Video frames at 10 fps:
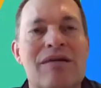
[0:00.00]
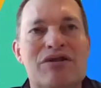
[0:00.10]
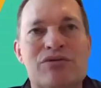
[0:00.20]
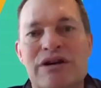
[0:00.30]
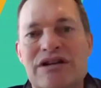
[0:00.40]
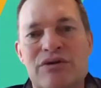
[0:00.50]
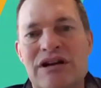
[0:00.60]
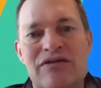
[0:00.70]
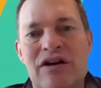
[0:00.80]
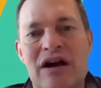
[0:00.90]
between
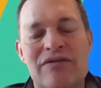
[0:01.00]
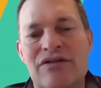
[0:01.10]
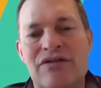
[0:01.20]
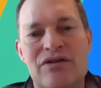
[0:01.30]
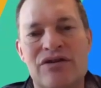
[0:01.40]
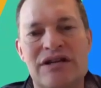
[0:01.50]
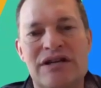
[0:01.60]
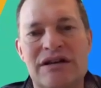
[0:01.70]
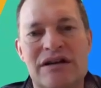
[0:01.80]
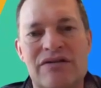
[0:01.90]
25 and
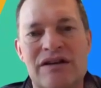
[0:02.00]
30, and I